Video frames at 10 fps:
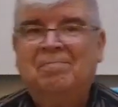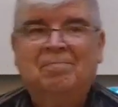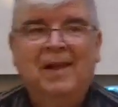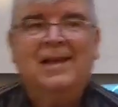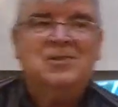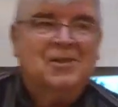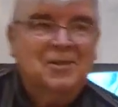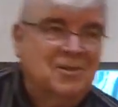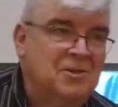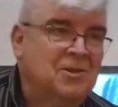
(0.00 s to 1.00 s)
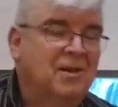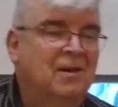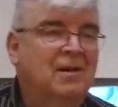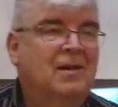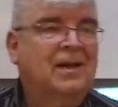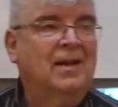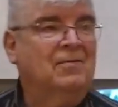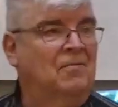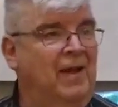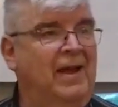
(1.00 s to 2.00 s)
lessons
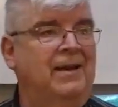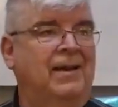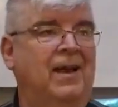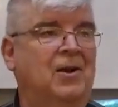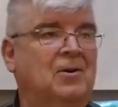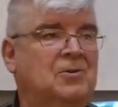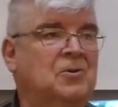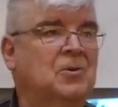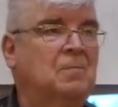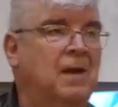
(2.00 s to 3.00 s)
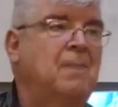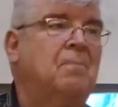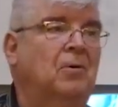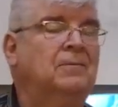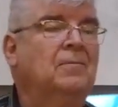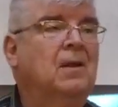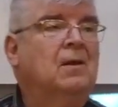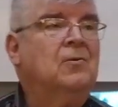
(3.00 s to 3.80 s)
conveyed here to the people